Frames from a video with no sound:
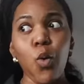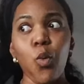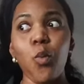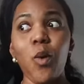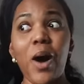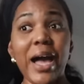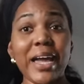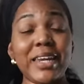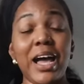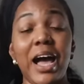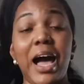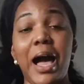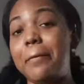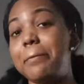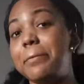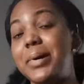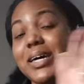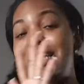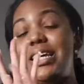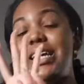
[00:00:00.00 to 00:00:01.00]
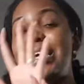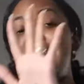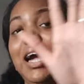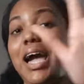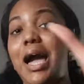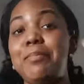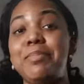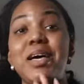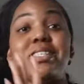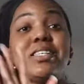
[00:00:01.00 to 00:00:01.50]
why not? But
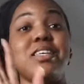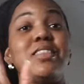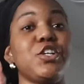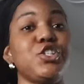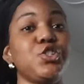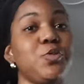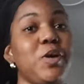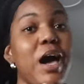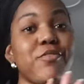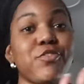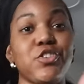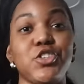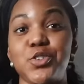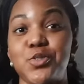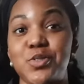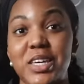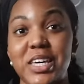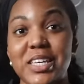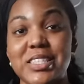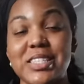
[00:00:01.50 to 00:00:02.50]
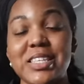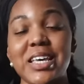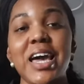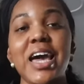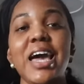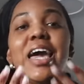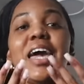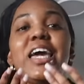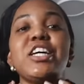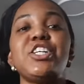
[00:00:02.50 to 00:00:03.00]
I'm not saying that you have to do this.
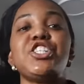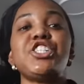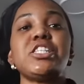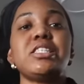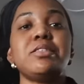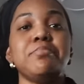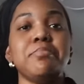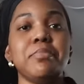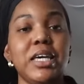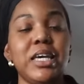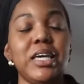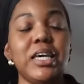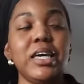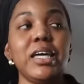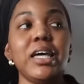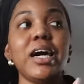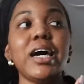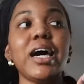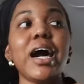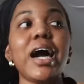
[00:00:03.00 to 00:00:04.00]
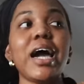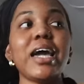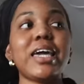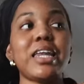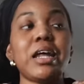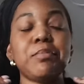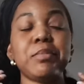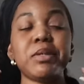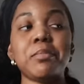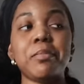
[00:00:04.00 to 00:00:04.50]
It's just me. Again,
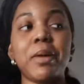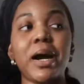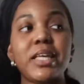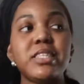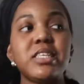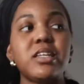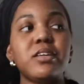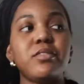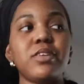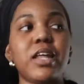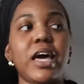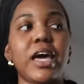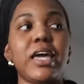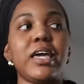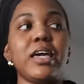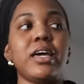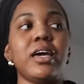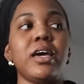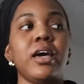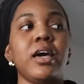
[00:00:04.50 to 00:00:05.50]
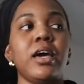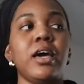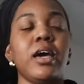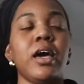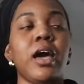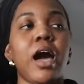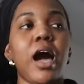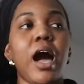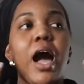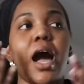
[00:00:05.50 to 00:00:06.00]
I'm in the mindset of like,
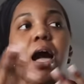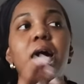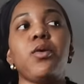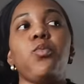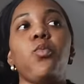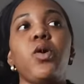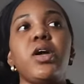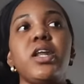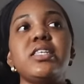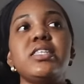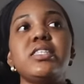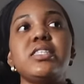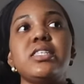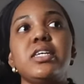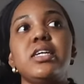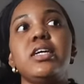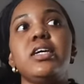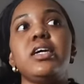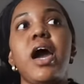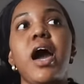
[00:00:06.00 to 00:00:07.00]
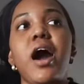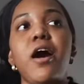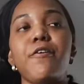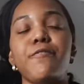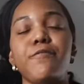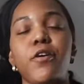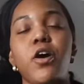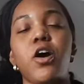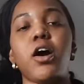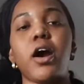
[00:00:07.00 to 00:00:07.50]
I want to see
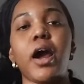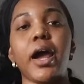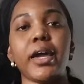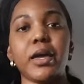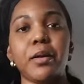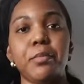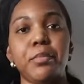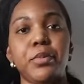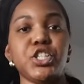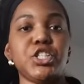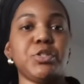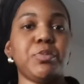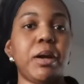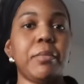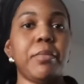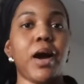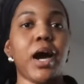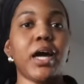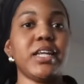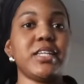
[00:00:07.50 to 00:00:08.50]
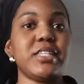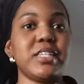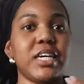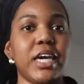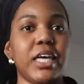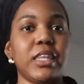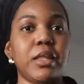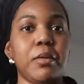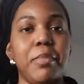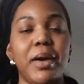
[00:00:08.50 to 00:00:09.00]
how far I can push my body to
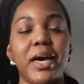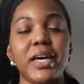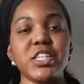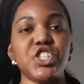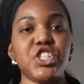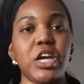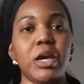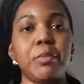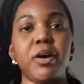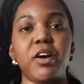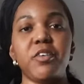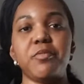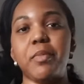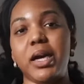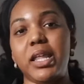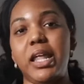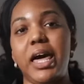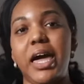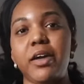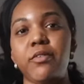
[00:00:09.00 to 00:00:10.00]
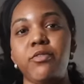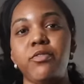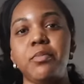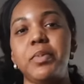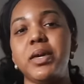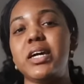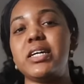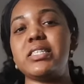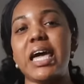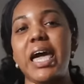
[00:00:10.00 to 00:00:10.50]
get in the best shape of my life
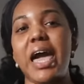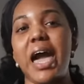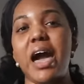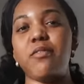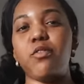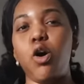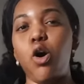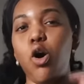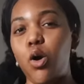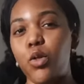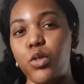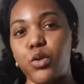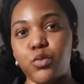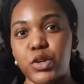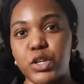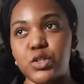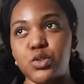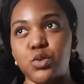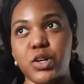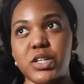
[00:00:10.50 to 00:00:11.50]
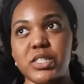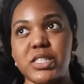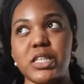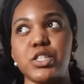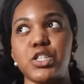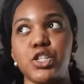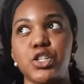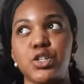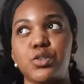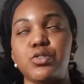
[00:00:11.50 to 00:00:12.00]
because I have all the resources
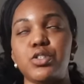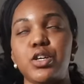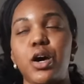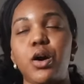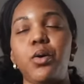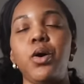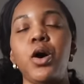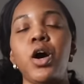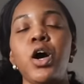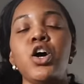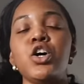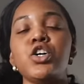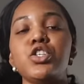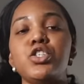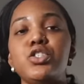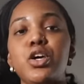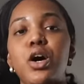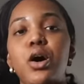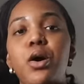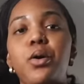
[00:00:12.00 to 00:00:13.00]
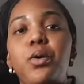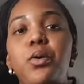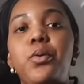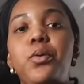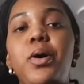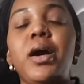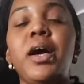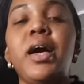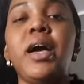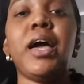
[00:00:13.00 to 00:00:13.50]
to do so.
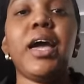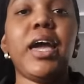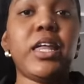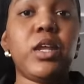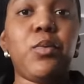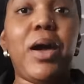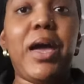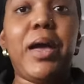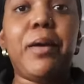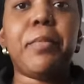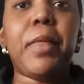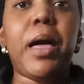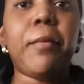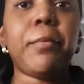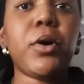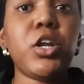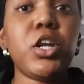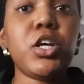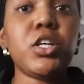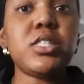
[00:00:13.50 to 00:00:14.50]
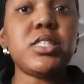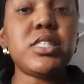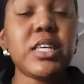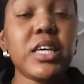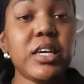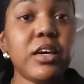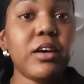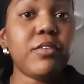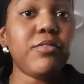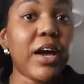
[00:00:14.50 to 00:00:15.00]
So anyway, I'm gonna
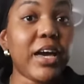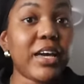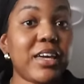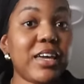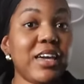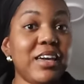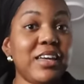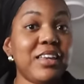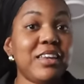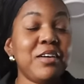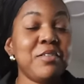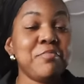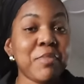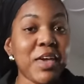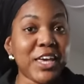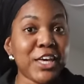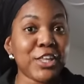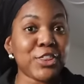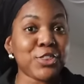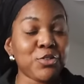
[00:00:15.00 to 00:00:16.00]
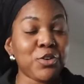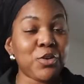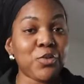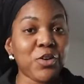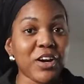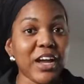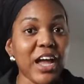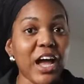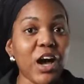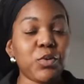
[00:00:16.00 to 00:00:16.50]
see if I can make it through a
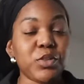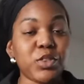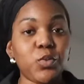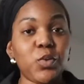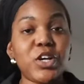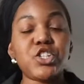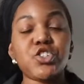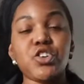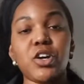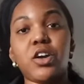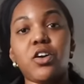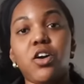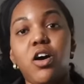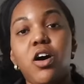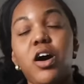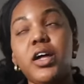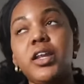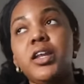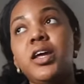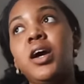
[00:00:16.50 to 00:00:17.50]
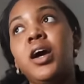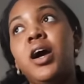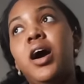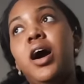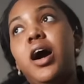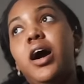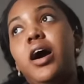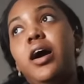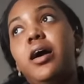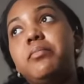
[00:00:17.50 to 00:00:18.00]
workout with the waist trainer on.
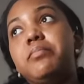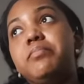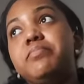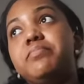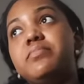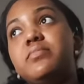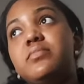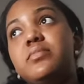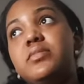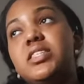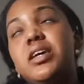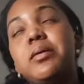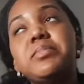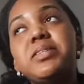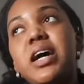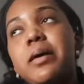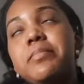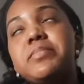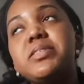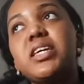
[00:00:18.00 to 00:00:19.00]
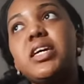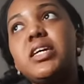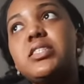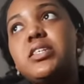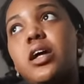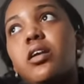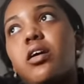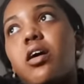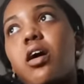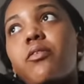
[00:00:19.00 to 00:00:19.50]
Sometimes it gets
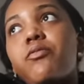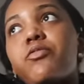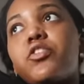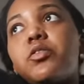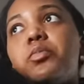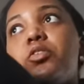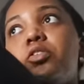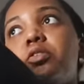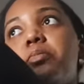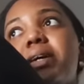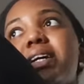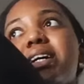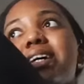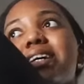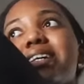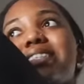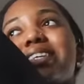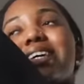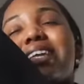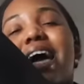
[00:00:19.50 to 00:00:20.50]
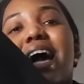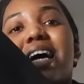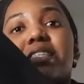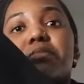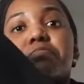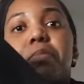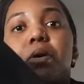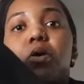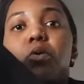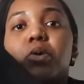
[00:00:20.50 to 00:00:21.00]
uncomfortable because it has
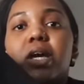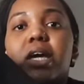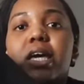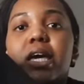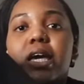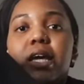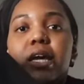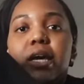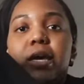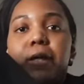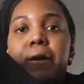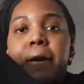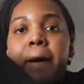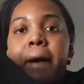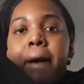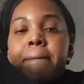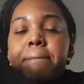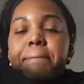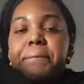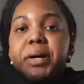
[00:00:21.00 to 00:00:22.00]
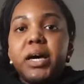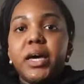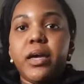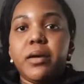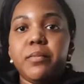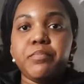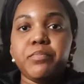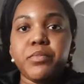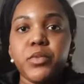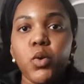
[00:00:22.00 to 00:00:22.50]
boning in it,
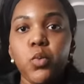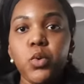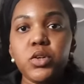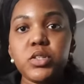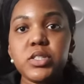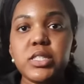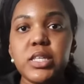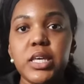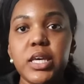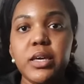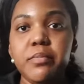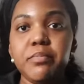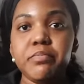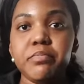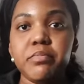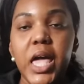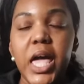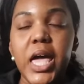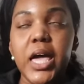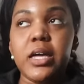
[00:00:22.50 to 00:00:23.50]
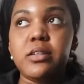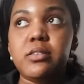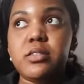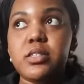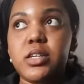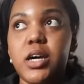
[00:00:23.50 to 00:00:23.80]
but we'll see. And